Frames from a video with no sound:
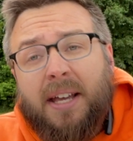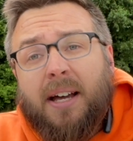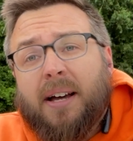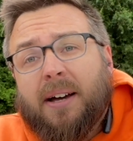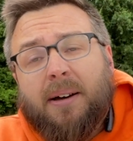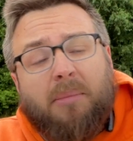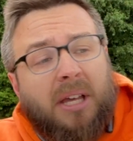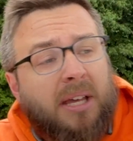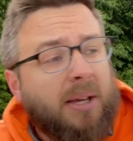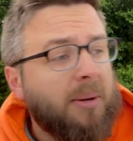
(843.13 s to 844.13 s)

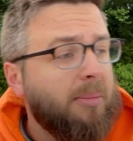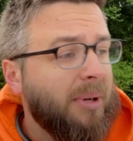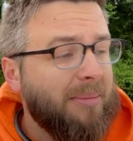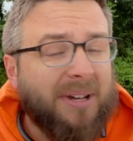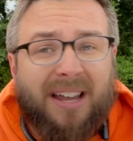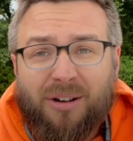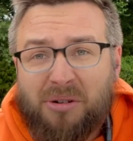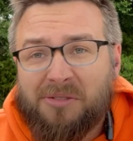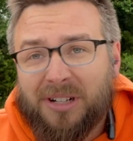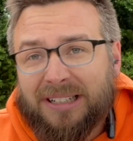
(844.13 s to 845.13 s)
But I'm kind of
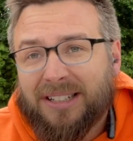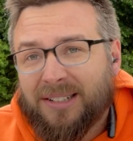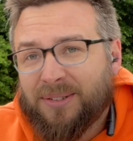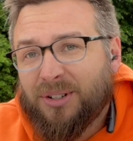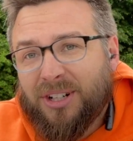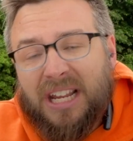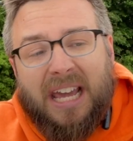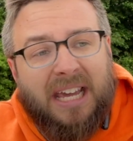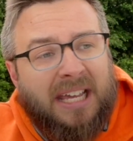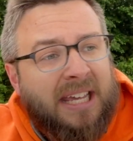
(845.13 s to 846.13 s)
over it for
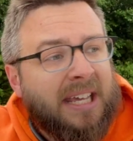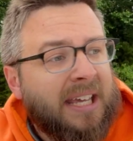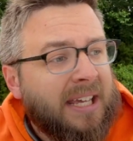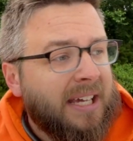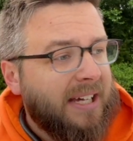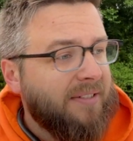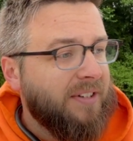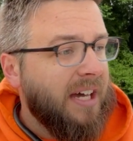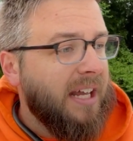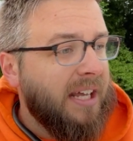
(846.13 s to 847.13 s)
today. I've
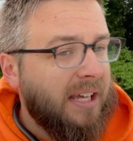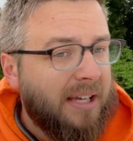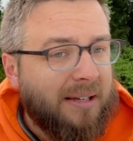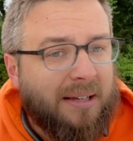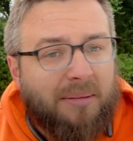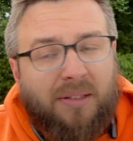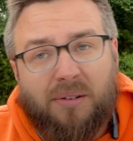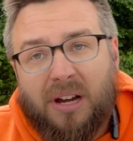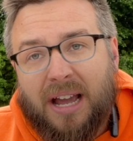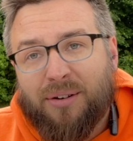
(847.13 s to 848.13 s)
got maybe
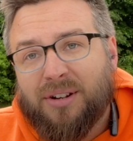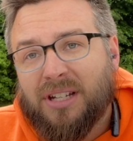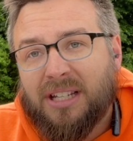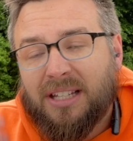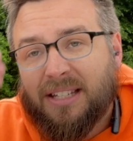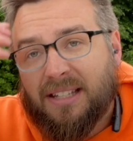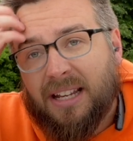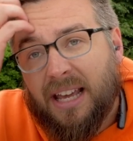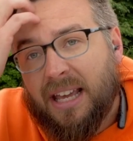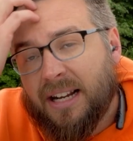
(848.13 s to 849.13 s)
3 hours into this
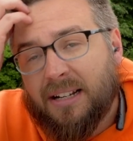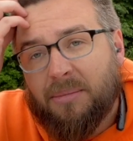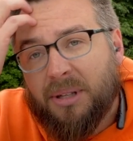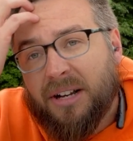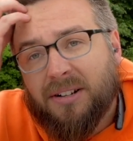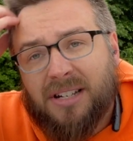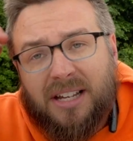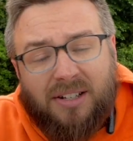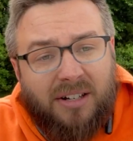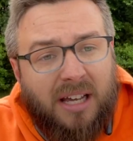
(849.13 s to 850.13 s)
today and a couple hours
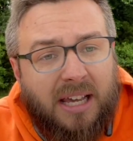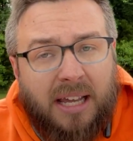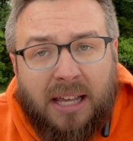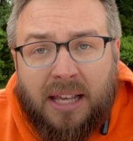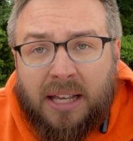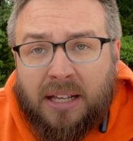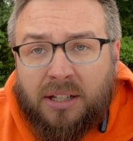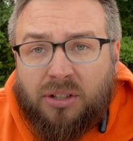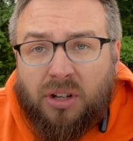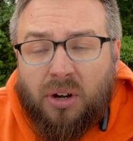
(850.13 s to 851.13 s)
yesterday.
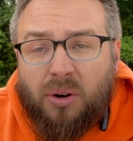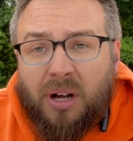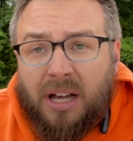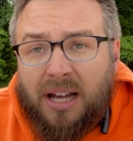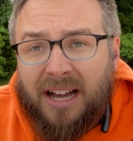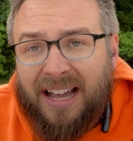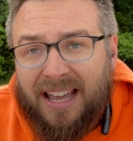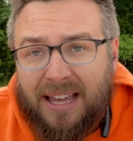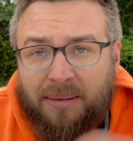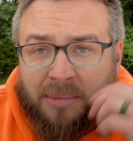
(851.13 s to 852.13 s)
So I
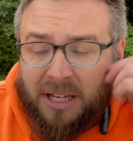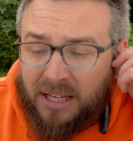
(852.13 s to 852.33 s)
am